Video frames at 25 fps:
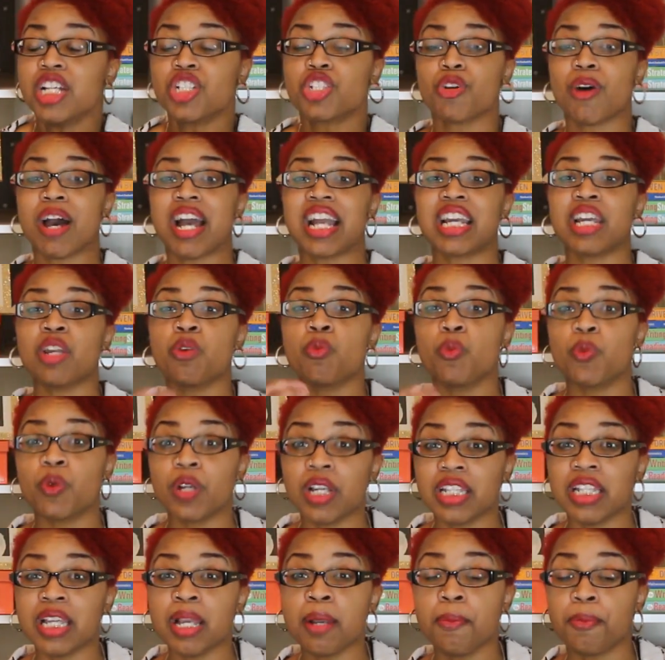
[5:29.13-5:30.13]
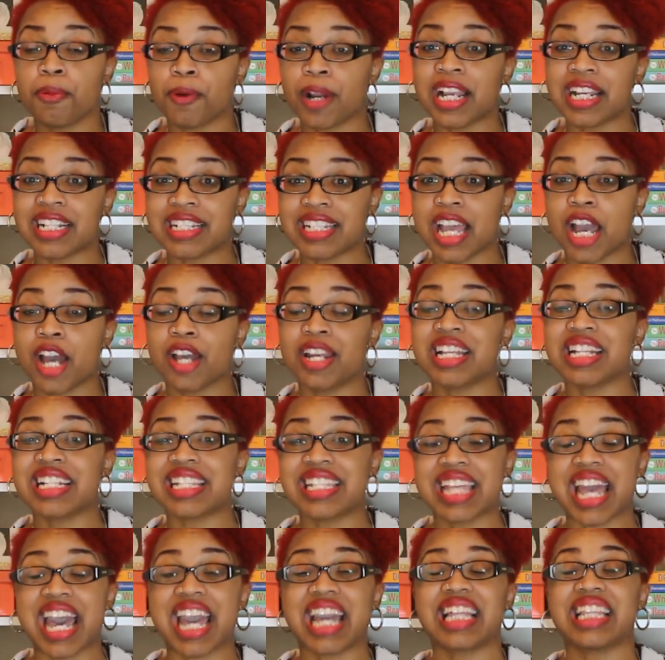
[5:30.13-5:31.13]
so I can really break down
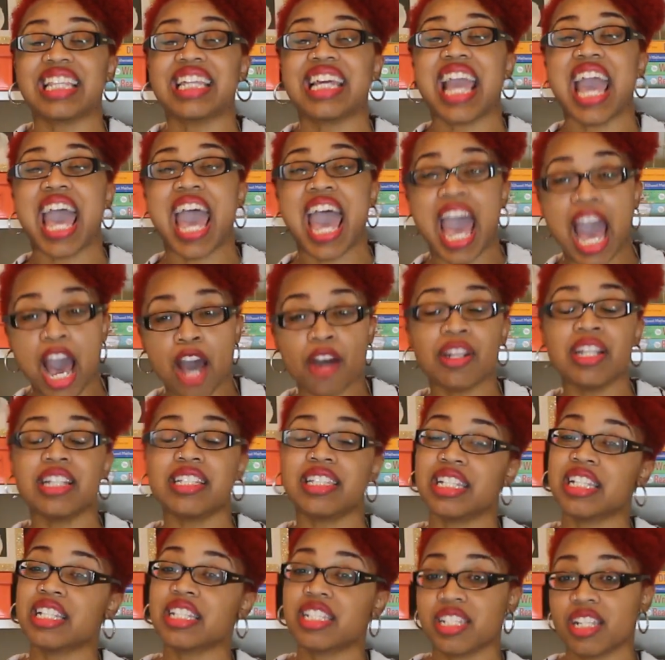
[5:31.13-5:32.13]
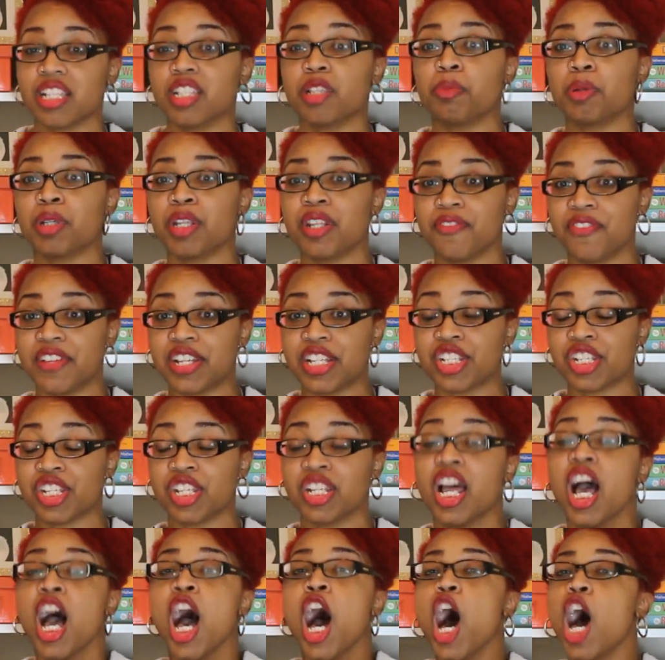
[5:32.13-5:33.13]
exactly how to teach syllable
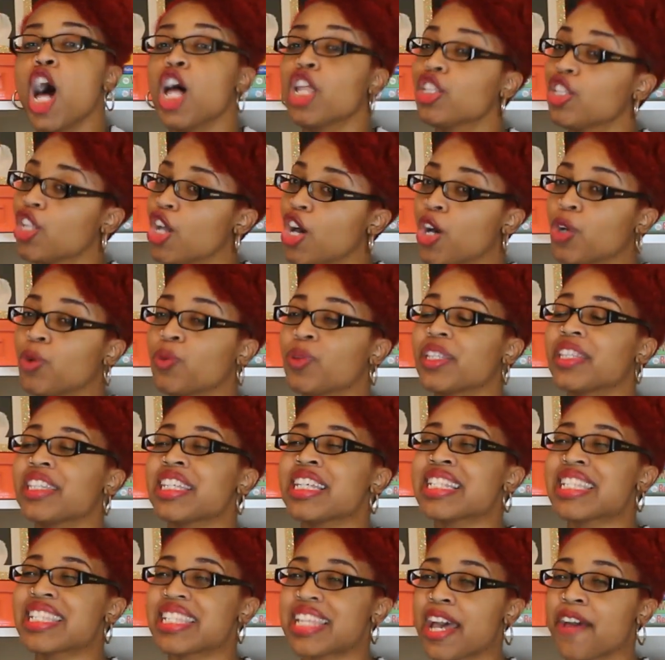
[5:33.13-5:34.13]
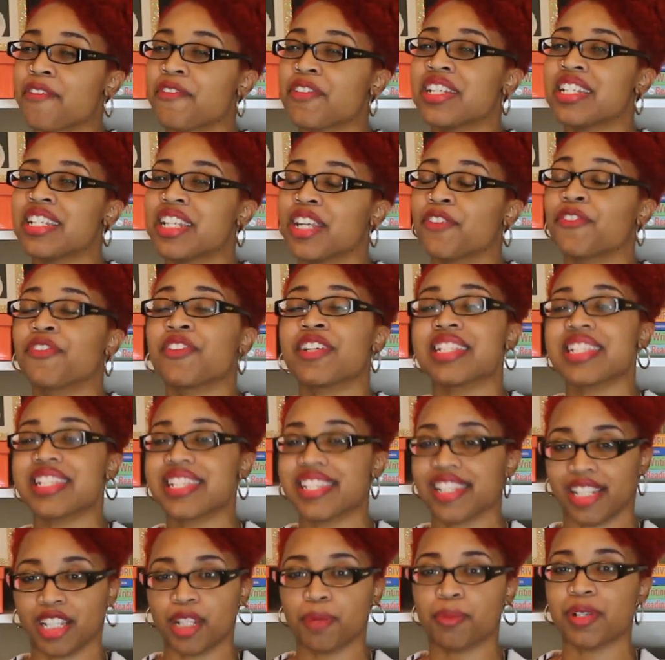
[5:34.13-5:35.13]
division along with these seven different
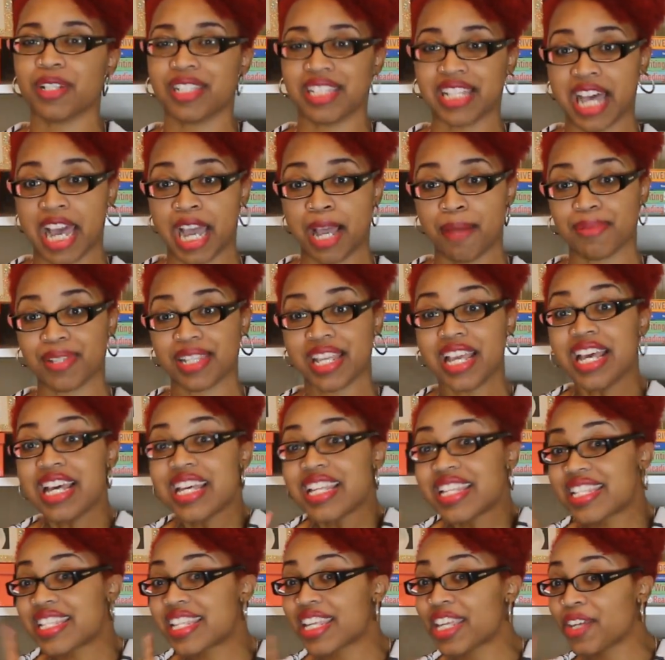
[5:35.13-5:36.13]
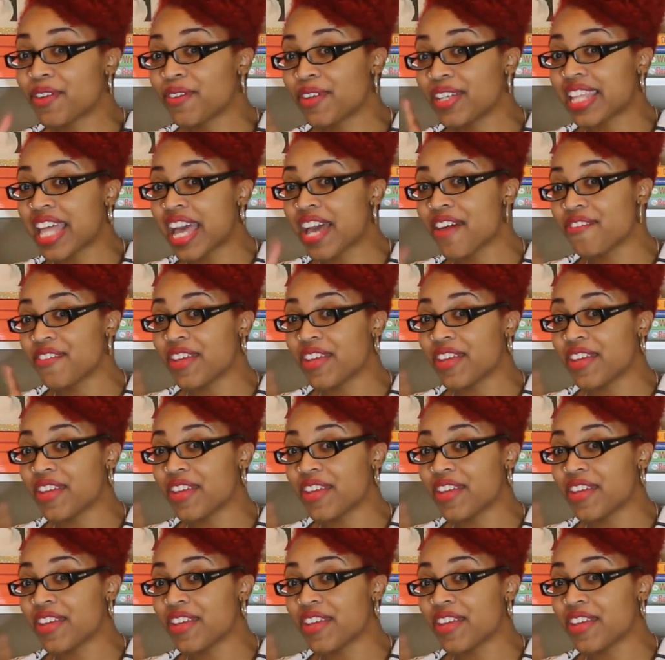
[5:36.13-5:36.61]
syllable types. See you in that